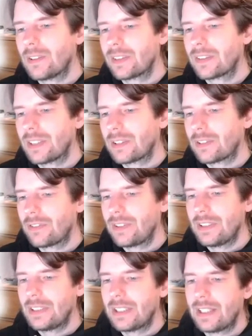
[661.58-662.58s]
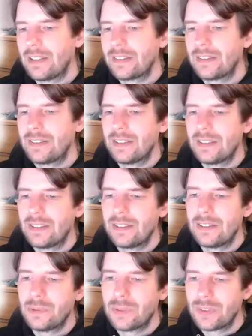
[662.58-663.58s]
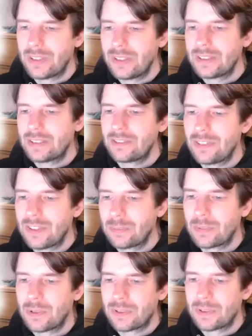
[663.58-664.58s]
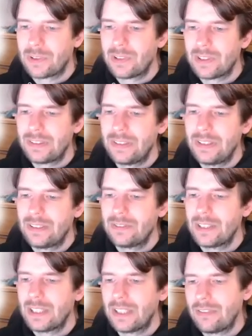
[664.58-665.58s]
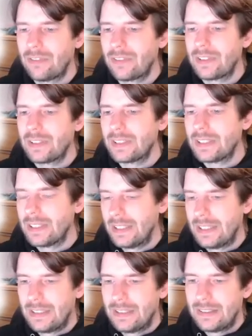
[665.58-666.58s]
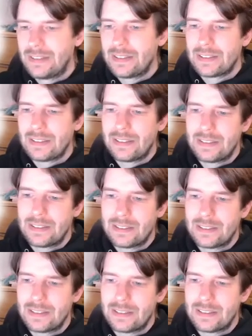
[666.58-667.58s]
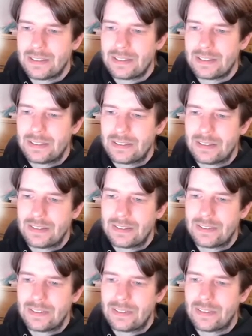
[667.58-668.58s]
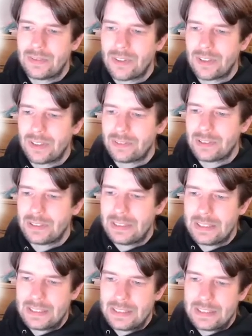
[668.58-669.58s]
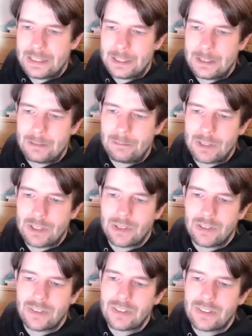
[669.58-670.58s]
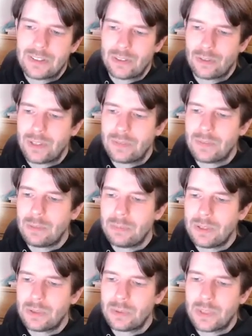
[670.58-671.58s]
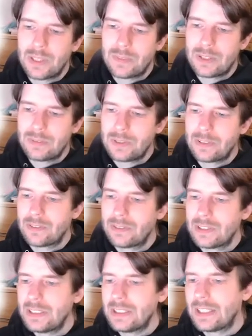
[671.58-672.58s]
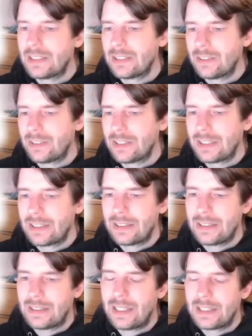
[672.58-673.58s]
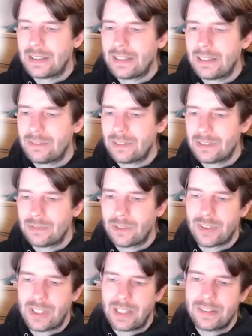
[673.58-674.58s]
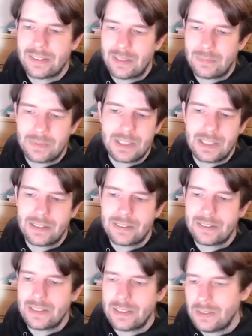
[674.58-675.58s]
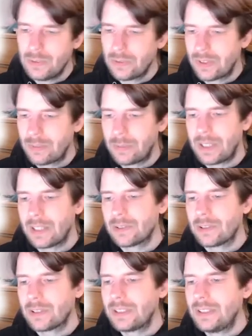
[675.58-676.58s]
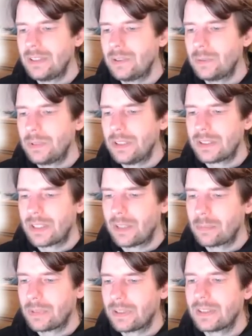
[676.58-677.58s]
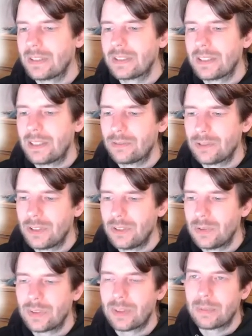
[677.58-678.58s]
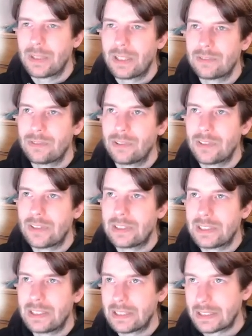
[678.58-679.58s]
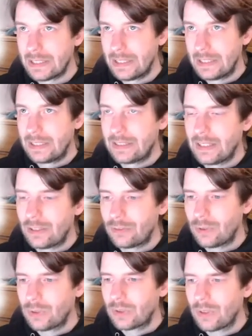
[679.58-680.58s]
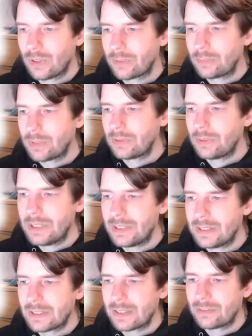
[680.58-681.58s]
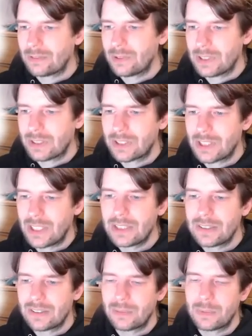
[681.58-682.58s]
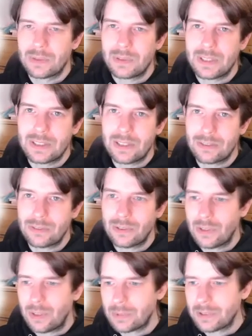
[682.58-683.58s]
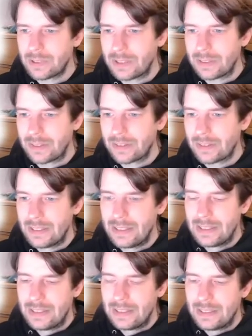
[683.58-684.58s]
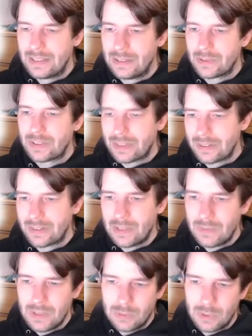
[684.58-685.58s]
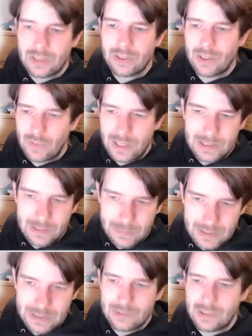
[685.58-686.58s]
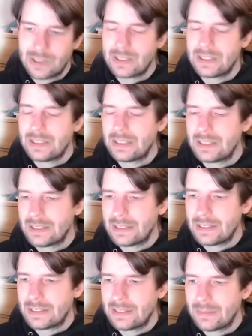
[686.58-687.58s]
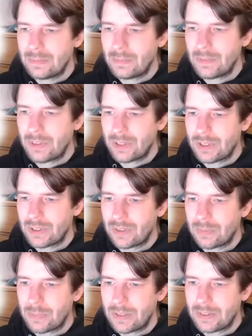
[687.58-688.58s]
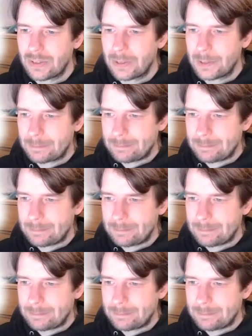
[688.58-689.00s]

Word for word: instead of the ISDN user interface protocols, here we have the signaling uh, uh, system 7 uh, which consists of MTP2, MTP3, and then on the uh, higher level, it was ISUP, the ISDN user part, or TUP, TAP, uh, the telephony user part for signaling telephone calls between telephone exchanges or between telephone operators uh, using the same E1 or multiple E1 uh, um, circuits, basically.